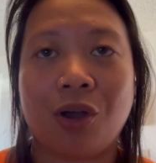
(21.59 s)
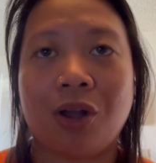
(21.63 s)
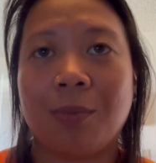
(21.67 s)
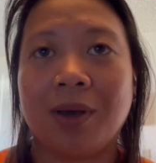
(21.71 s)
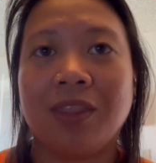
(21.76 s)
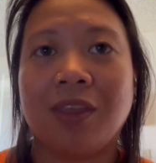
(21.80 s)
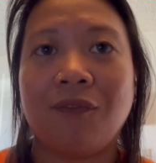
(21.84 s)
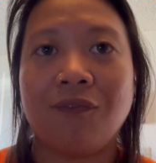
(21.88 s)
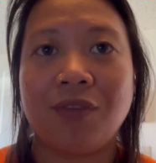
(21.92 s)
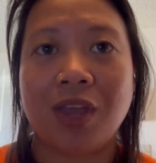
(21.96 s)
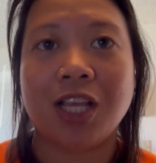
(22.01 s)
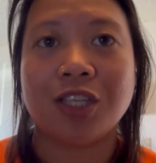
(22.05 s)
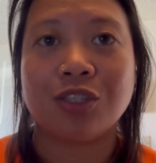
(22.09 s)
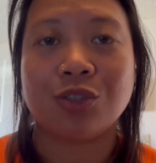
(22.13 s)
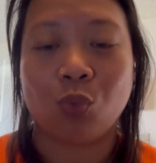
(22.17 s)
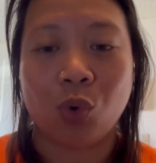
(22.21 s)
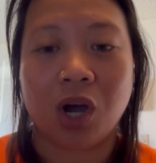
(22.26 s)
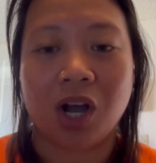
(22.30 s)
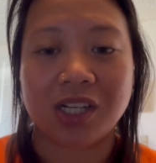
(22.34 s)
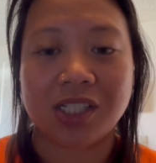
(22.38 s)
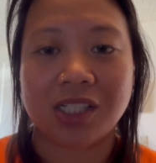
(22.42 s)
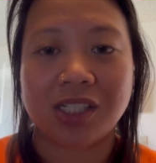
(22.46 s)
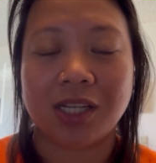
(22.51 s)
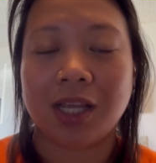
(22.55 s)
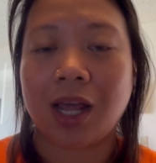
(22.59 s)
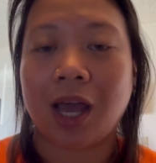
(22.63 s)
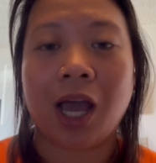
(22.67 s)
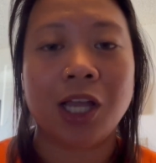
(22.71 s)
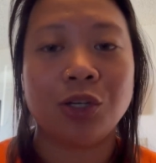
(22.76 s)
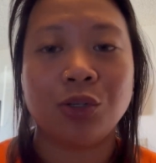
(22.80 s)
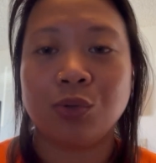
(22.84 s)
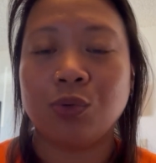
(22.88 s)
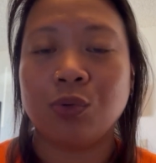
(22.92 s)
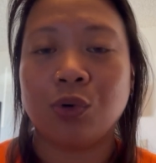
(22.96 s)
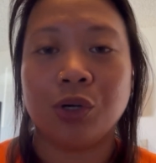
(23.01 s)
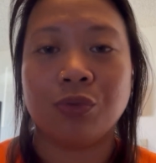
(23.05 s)
about the face wash that I
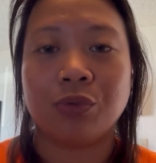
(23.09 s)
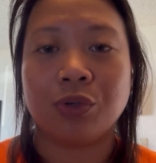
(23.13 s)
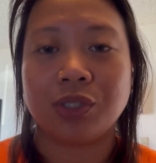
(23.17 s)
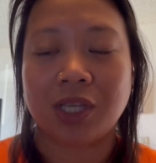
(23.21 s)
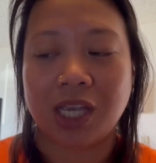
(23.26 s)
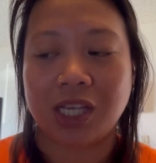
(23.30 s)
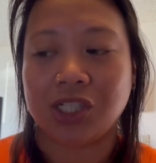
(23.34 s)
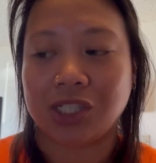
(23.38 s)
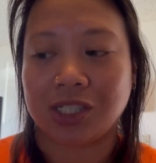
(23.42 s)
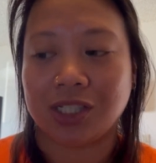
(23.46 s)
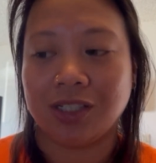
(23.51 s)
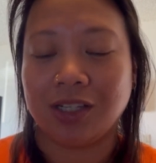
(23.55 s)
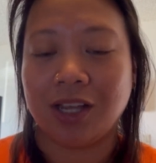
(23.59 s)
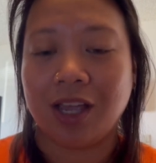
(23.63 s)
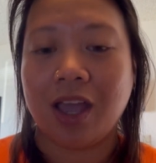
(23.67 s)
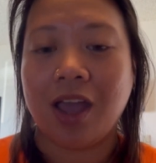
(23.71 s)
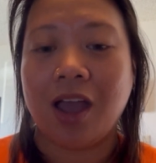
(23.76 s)
do on rotation.